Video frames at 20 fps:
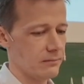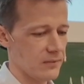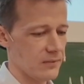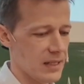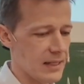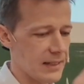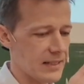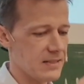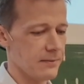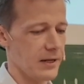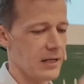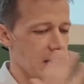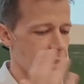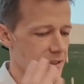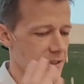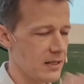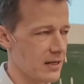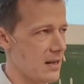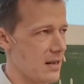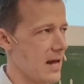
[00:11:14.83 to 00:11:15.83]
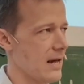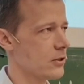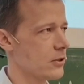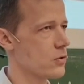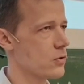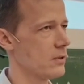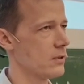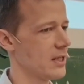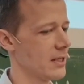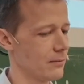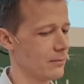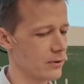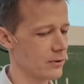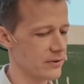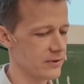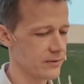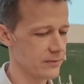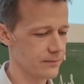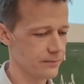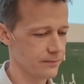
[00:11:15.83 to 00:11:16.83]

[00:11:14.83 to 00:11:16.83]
That's why they are the natural numbers.